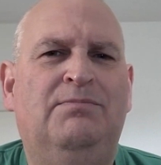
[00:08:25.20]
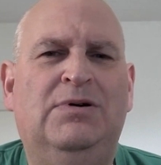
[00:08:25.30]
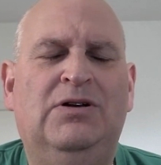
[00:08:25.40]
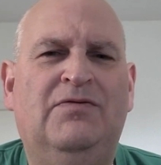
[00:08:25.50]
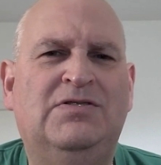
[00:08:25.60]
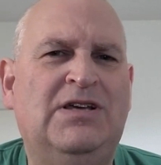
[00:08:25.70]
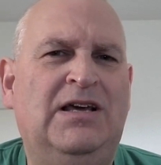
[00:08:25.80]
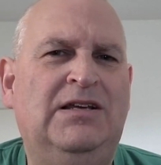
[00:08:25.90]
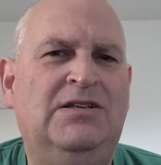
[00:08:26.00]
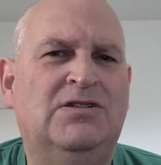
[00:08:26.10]
but of
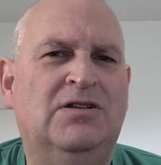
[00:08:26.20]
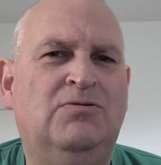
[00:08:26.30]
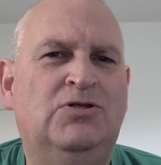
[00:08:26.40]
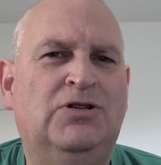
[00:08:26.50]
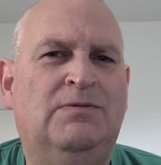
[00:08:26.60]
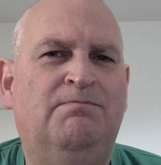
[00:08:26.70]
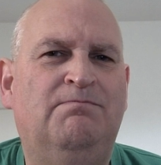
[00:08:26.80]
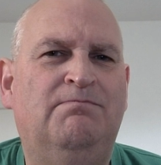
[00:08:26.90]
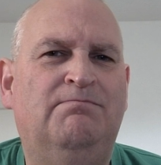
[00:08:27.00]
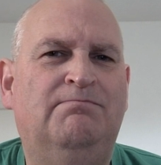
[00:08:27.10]
saline solution,
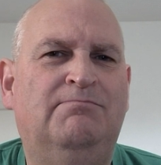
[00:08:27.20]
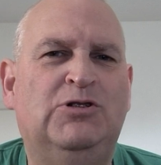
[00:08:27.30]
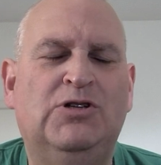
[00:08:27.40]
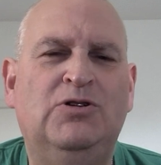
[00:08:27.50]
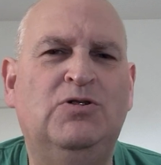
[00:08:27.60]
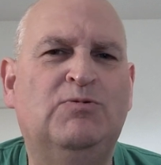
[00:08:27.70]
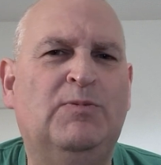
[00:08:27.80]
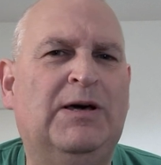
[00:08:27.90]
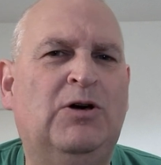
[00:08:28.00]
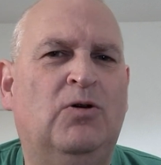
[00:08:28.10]
which I use with
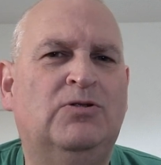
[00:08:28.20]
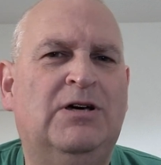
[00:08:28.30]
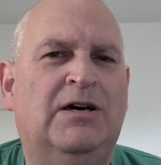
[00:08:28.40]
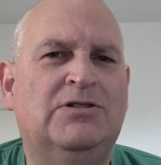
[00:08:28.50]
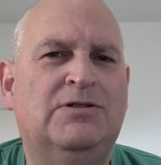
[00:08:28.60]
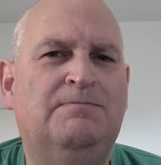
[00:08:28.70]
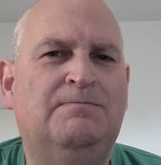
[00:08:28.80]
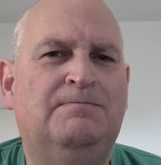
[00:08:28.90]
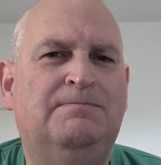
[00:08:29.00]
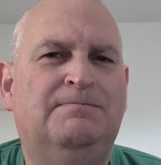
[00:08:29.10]
my contacts.
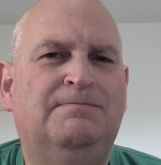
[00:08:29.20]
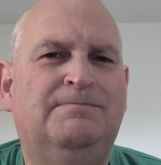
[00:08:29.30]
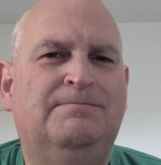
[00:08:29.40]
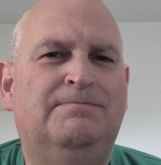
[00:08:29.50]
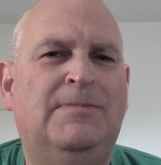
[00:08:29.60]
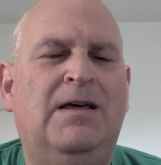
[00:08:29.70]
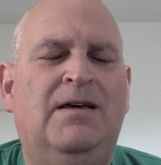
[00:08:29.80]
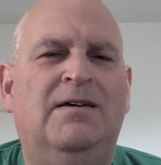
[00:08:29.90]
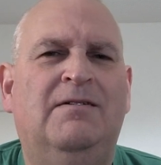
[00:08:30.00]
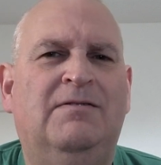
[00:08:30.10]

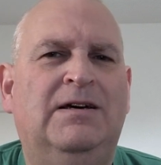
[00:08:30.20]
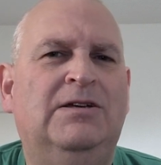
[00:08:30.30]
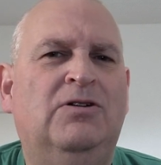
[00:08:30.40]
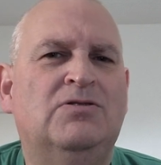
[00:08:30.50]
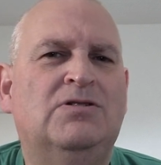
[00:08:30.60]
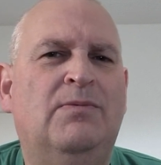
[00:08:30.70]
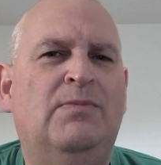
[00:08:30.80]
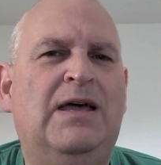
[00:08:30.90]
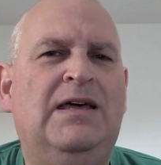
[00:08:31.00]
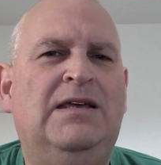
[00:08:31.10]
Finally got
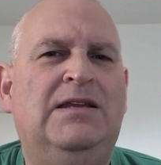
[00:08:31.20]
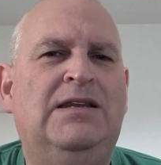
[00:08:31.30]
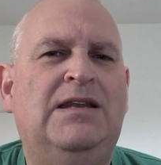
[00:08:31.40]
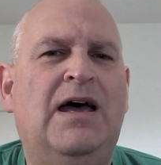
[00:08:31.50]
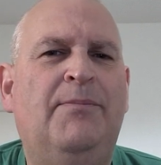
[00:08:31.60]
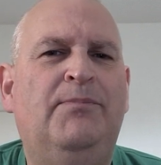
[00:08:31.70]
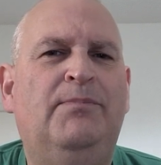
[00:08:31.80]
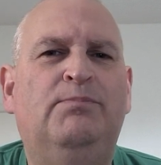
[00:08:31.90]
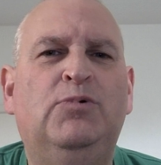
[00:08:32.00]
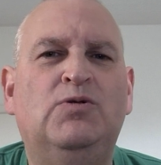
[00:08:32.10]
some
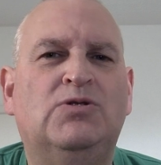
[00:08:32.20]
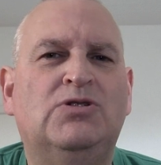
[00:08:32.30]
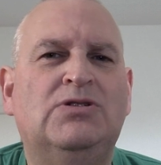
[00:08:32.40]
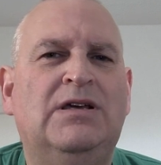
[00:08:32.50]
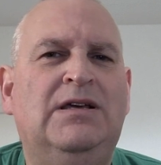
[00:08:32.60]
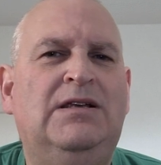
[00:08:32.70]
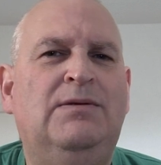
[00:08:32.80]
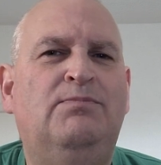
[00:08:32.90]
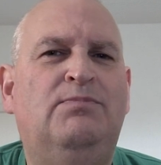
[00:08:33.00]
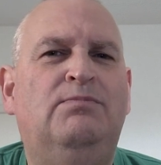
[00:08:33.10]
in Boots
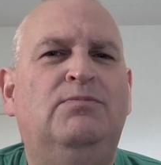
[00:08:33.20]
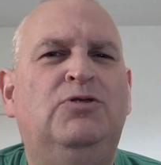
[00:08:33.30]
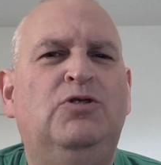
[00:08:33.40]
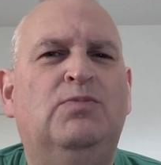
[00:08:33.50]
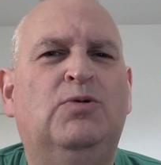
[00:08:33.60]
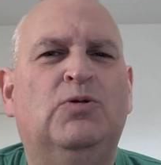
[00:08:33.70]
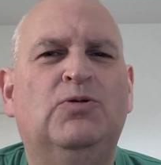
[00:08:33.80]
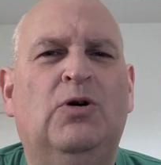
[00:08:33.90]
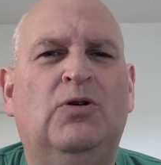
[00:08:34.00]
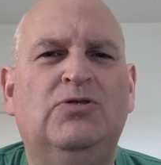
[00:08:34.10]
in
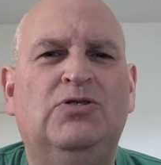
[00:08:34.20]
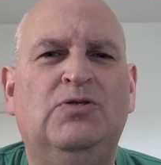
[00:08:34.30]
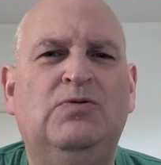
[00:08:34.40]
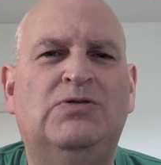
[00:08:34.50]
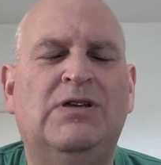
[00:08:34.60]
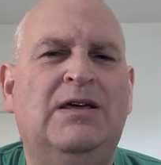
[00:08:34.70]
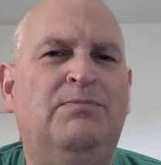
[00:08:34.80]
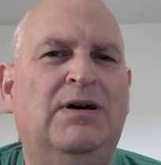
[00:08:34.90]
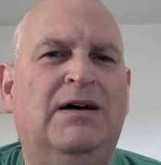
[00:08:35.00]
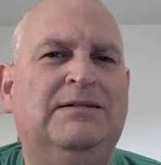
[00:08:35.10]
Newport on Tuesday,
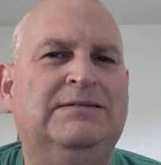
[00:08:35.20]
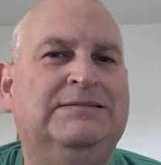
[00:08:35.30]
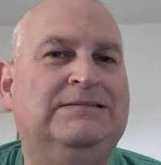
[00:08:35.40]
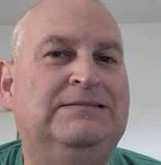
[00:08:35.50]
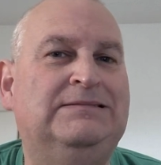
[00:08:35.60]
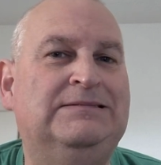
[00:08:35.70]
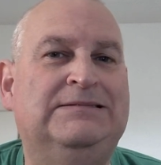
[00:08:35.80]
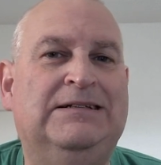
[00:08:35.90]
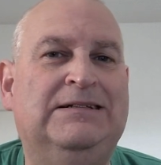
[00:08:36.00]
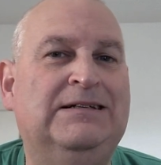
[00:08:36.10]
but
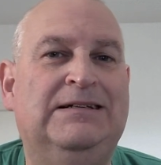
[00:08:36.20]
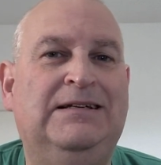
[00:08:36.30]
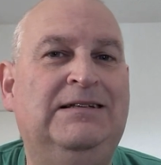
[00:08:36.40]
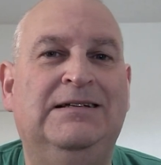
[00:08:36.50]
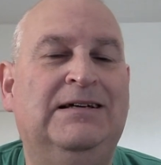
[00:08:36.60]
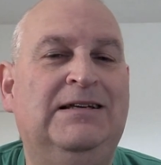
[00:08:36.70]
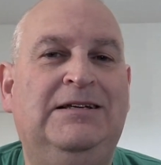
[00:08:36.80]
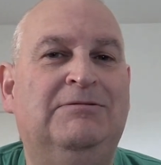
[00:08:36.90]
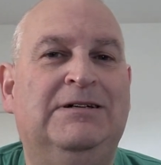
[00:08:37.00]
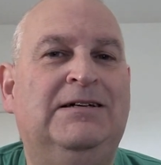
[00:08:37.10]
can't get anything
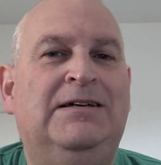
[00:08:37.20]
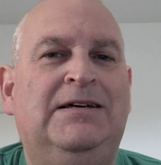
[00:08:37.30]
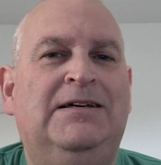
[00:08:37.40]
anywhere.